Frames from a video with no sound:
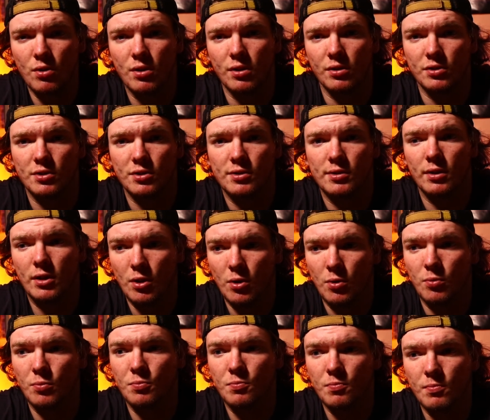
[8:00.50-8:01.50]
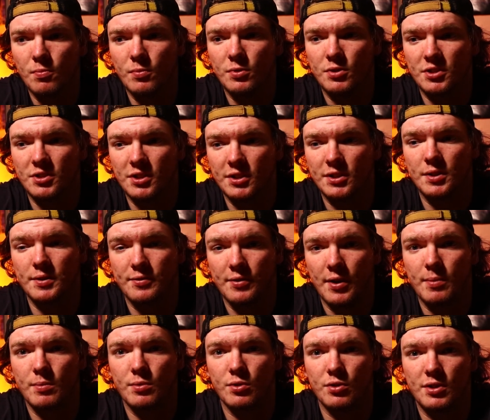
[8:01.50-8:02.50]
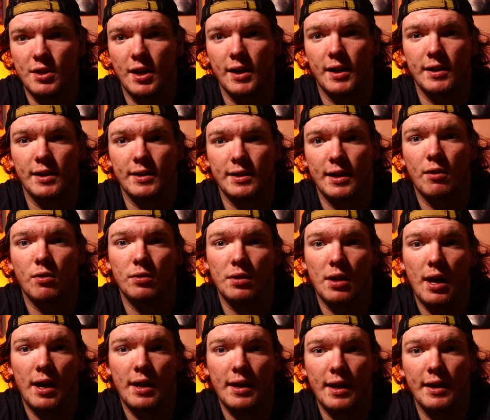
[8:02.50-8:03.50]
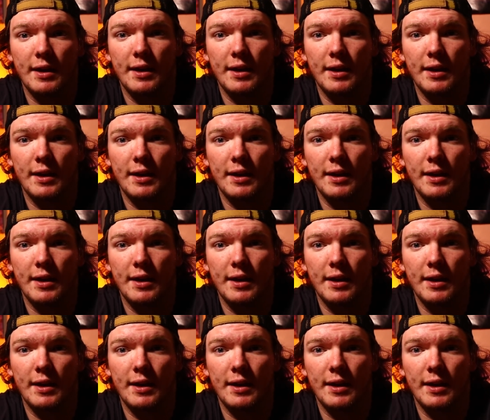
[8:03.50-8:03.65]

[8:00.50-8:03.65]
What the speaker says: you can slow 60 frames a second down a lot